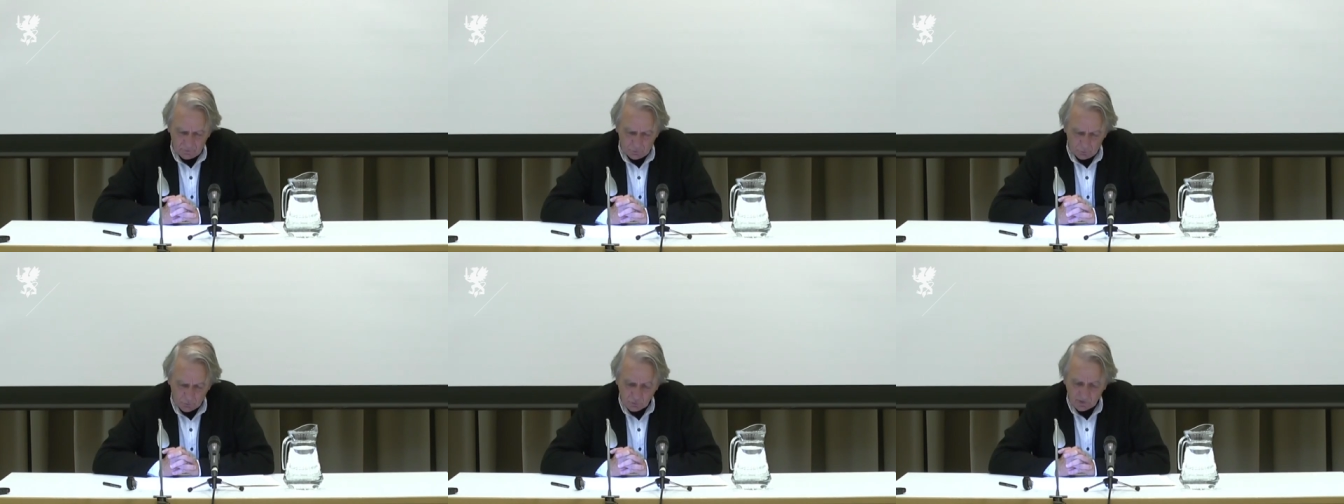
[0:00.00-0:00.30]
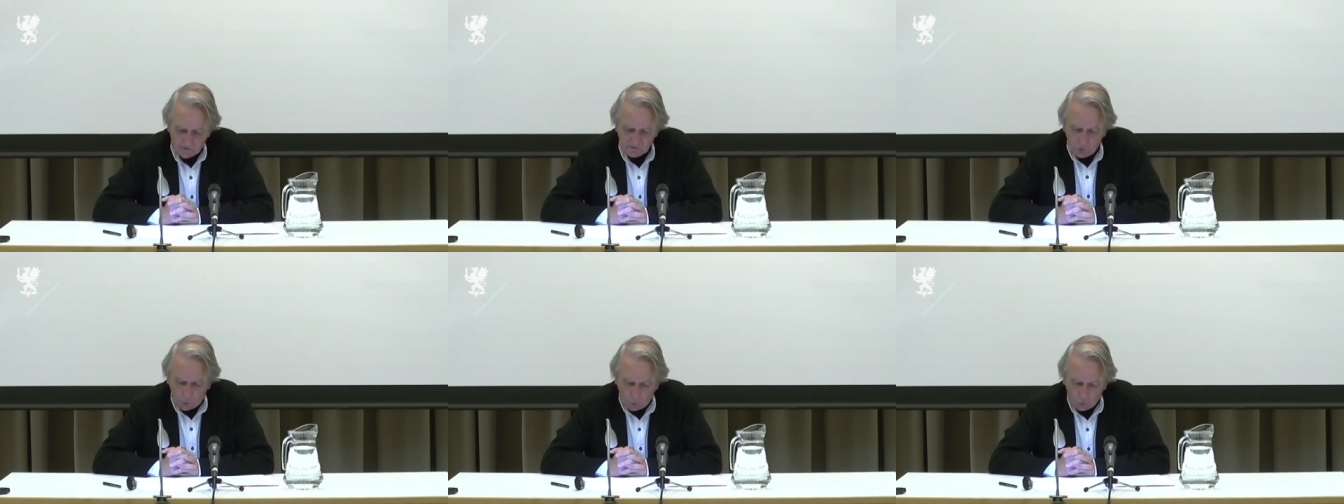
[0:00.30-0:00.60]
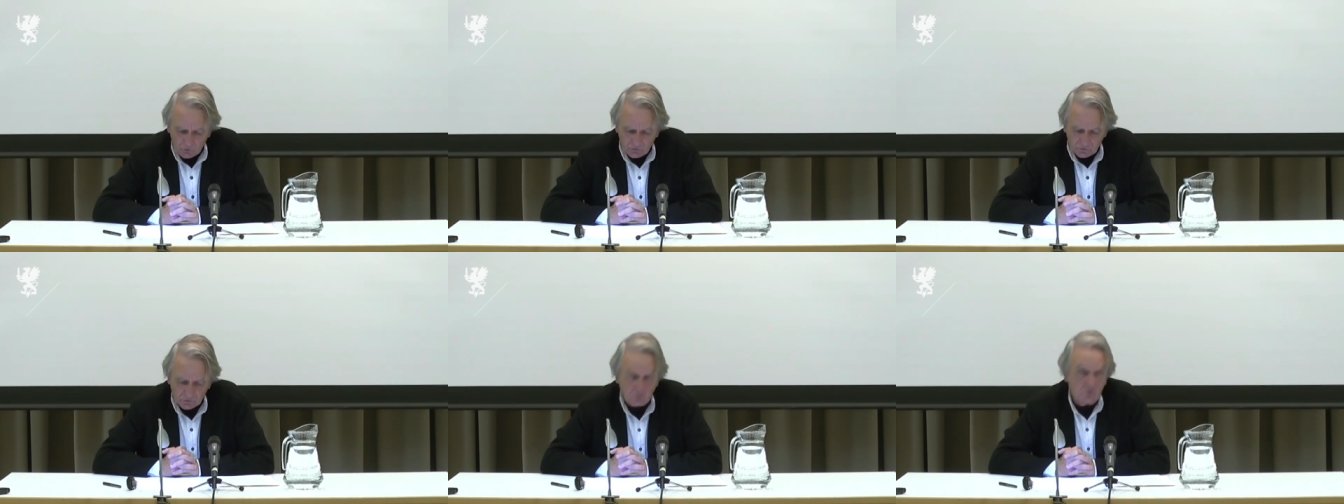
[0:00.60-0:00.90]
which was
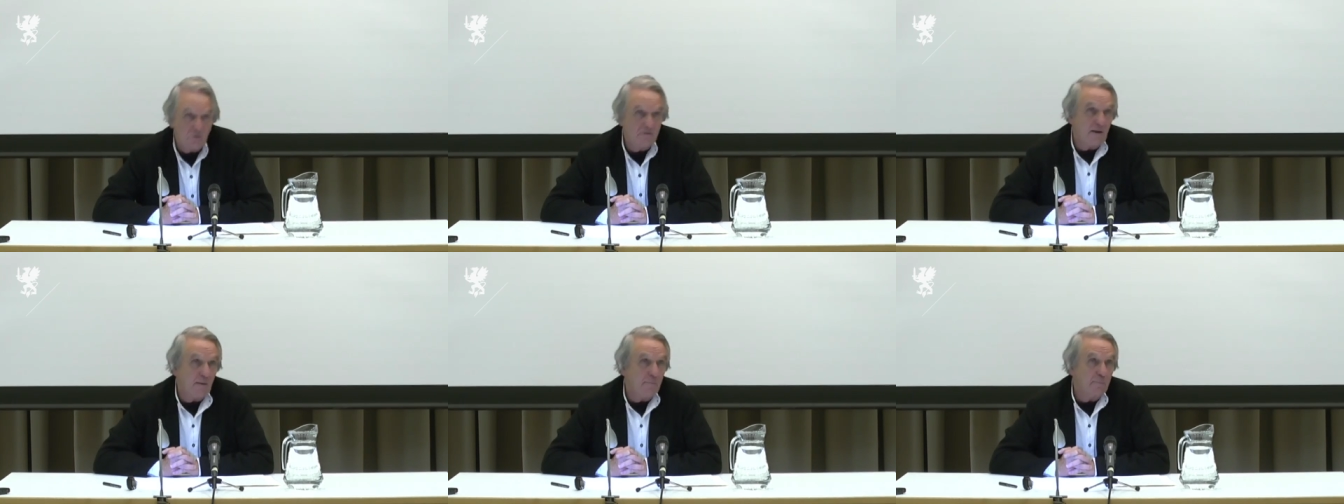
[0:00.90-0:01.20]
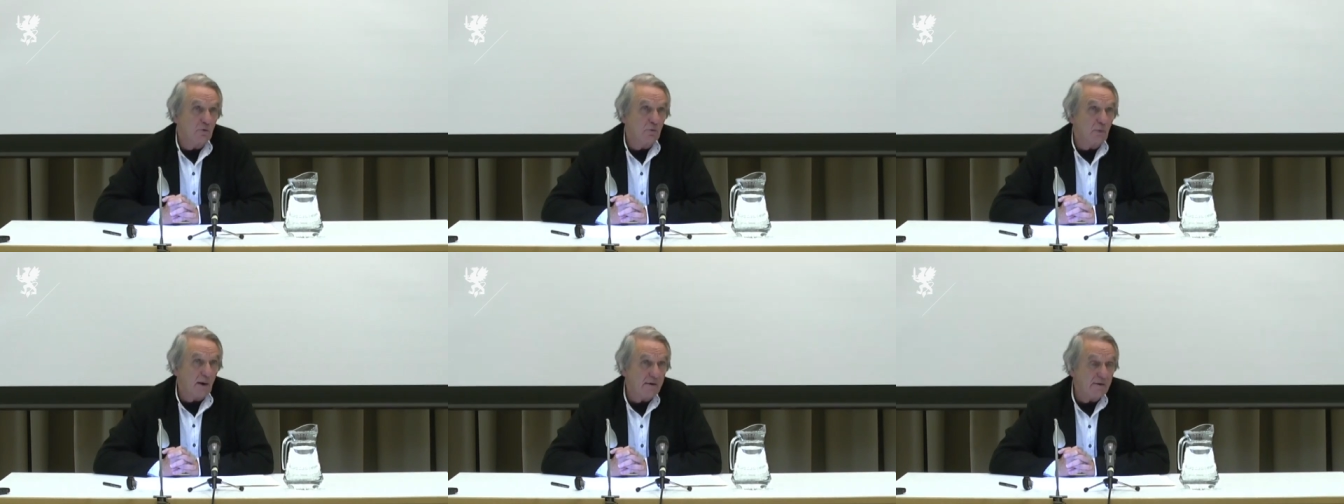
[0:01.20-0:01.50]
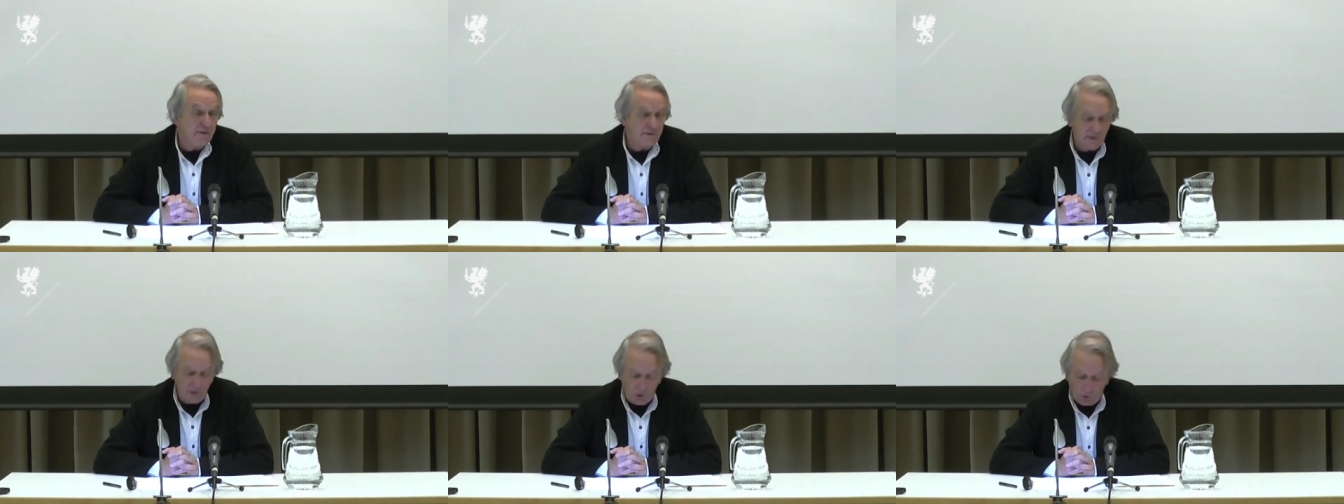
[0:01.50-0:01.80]
also the
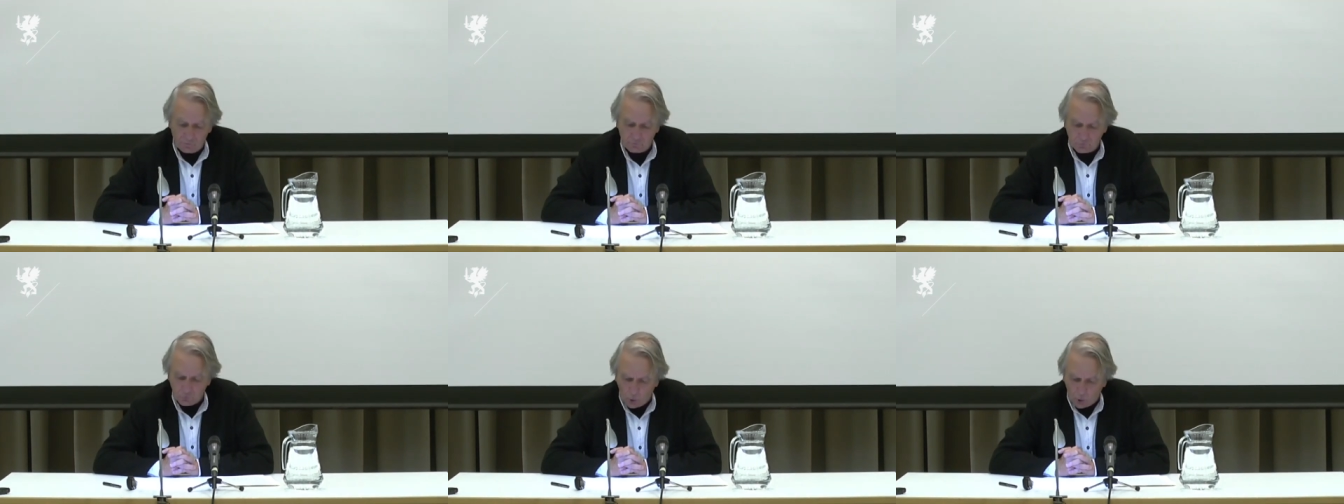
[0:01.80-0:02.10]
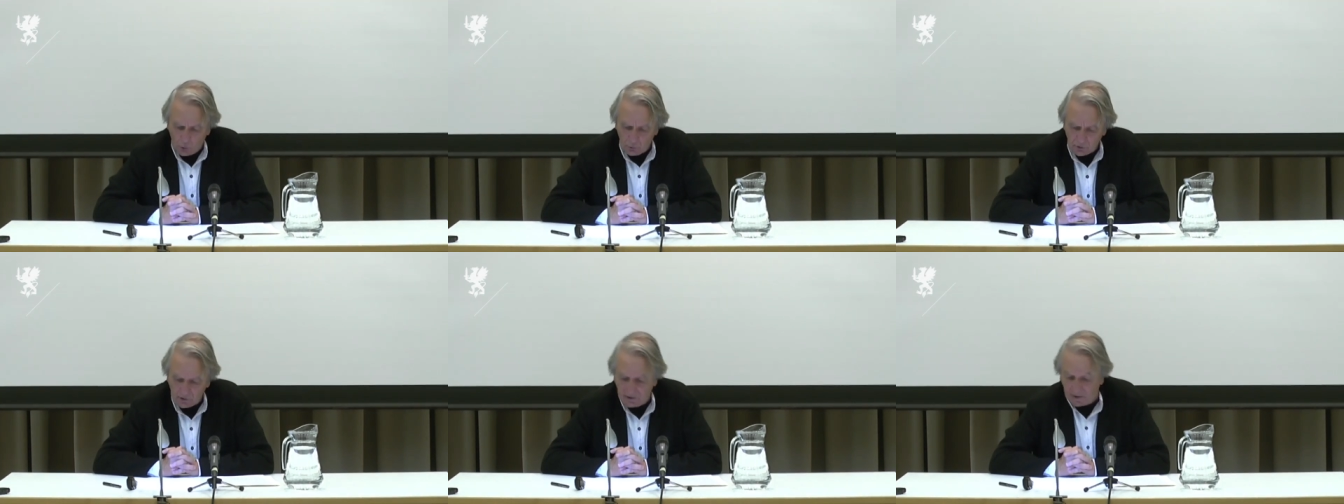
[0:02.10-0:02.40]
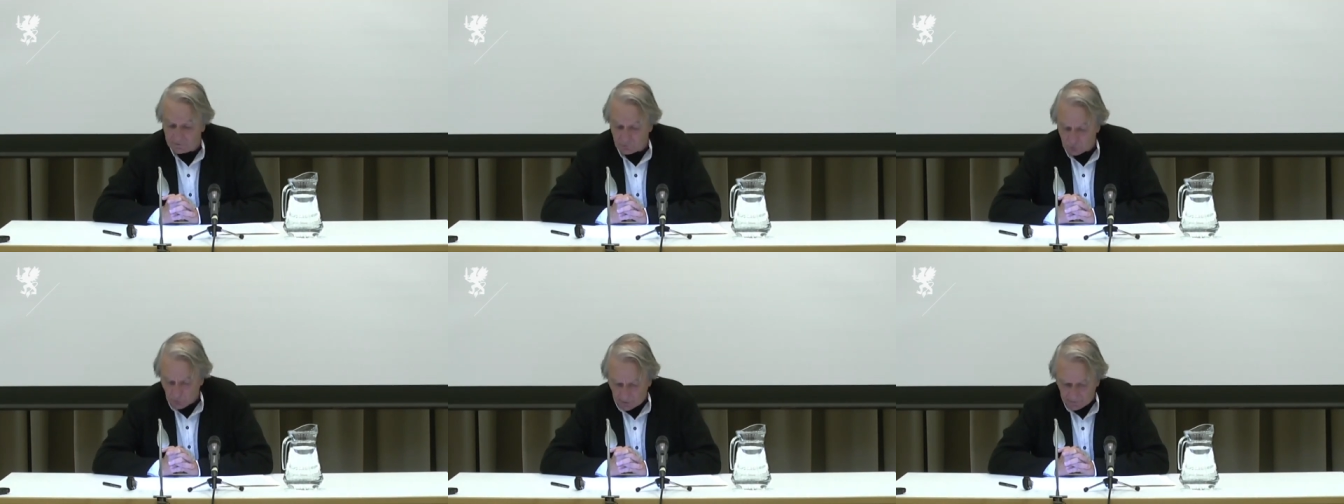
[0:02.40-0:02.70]
temporality of work
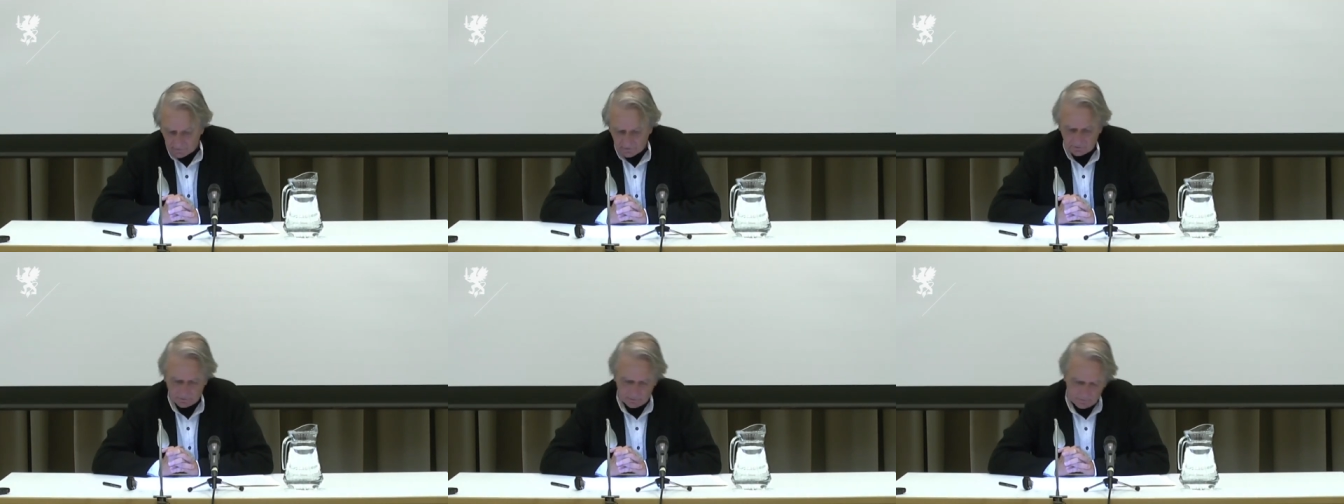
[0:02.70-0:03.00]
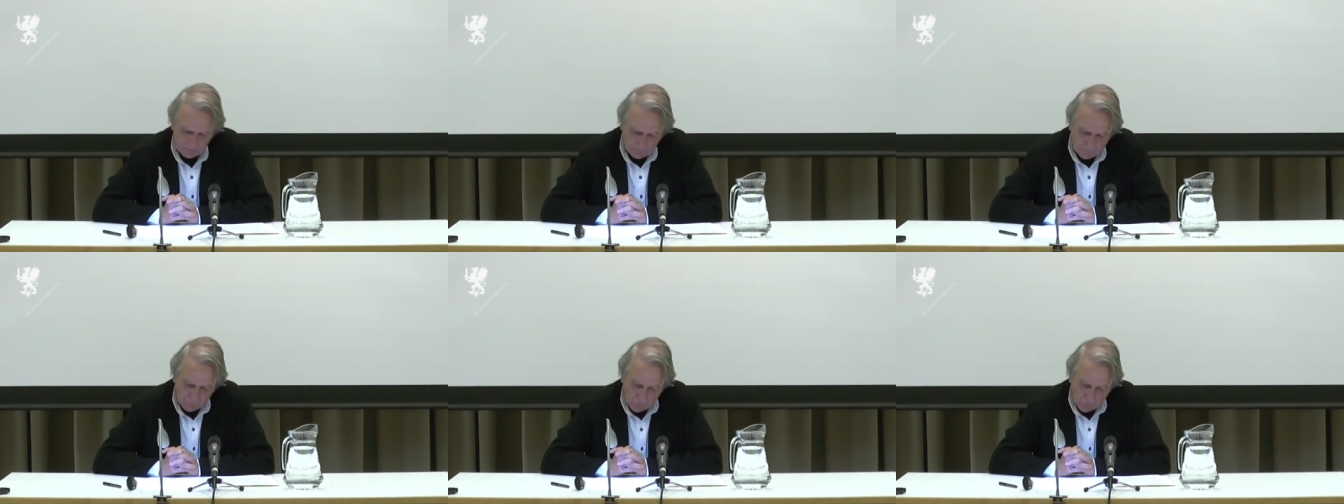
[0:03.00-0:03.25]
and rest.